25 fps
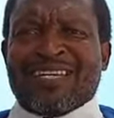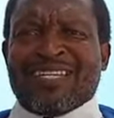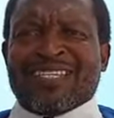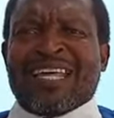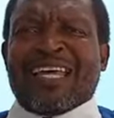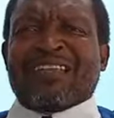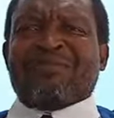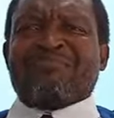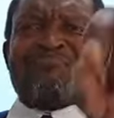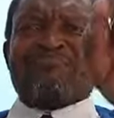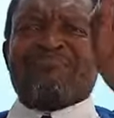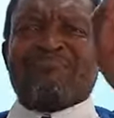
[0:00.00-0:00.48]

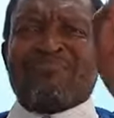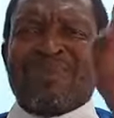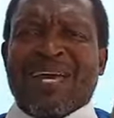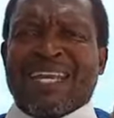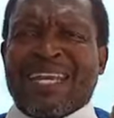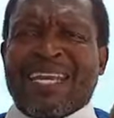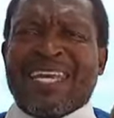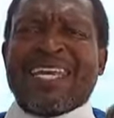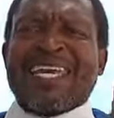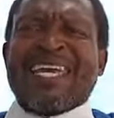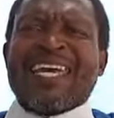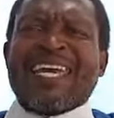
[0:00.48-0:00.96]
that
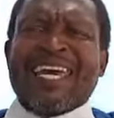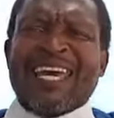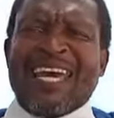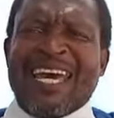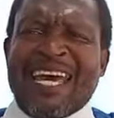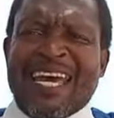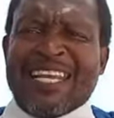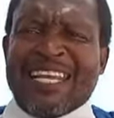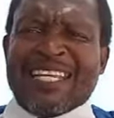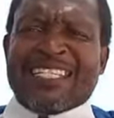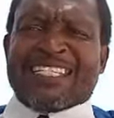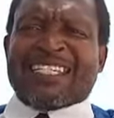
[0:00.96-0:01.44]
many
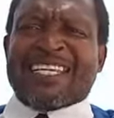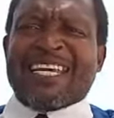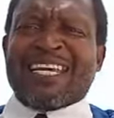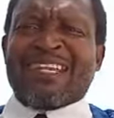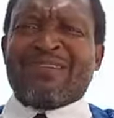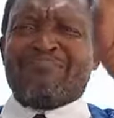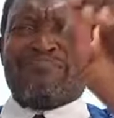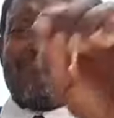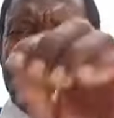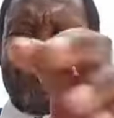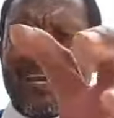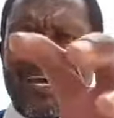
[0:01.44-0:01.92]

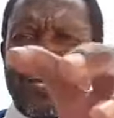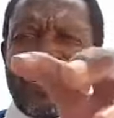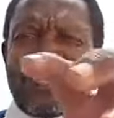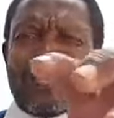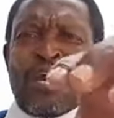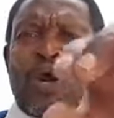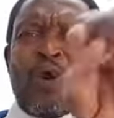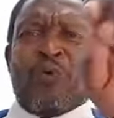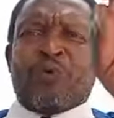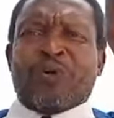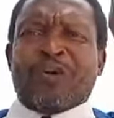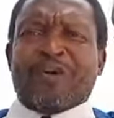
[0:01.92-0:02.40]
innocent men
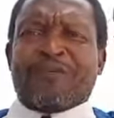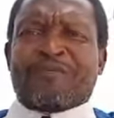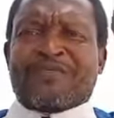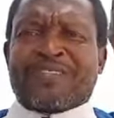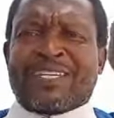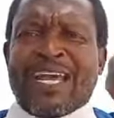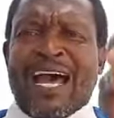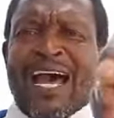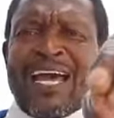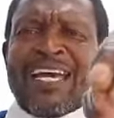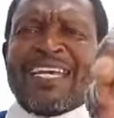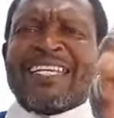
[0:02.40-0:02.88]
would have
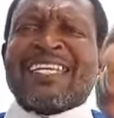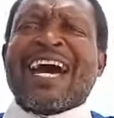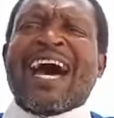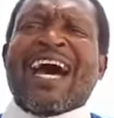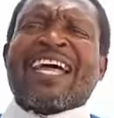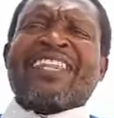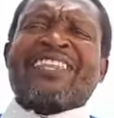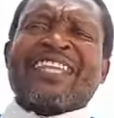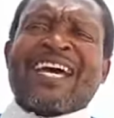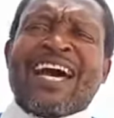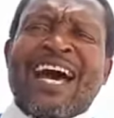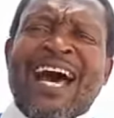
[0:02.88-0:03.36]
died
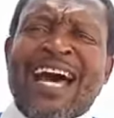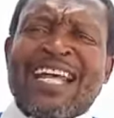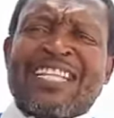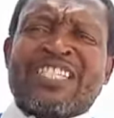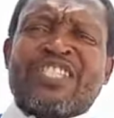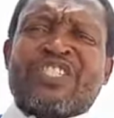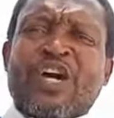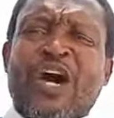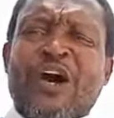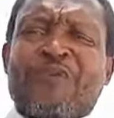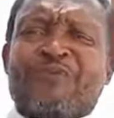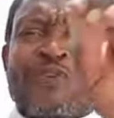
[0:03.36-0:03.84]
at the
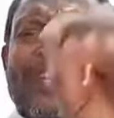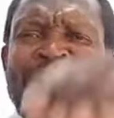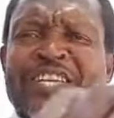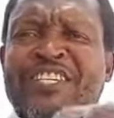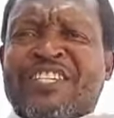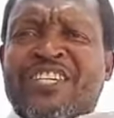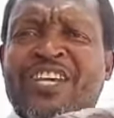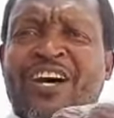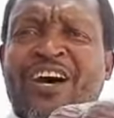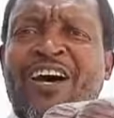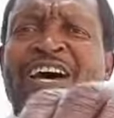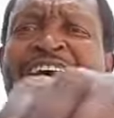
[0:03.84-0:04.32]
hands of
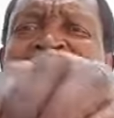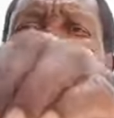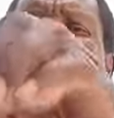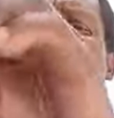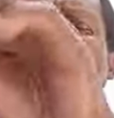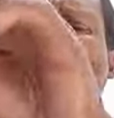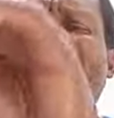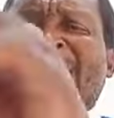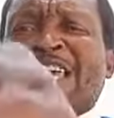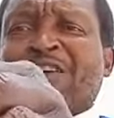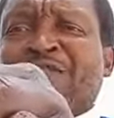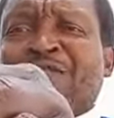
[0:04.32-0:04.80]
Esau
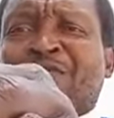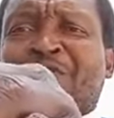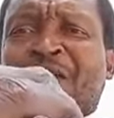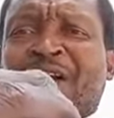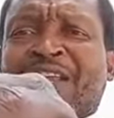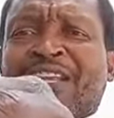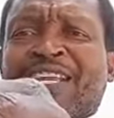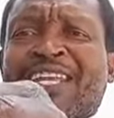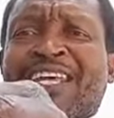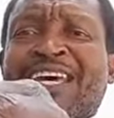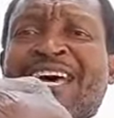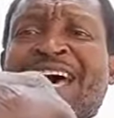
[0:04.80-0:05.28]

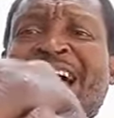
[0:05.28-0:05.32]
even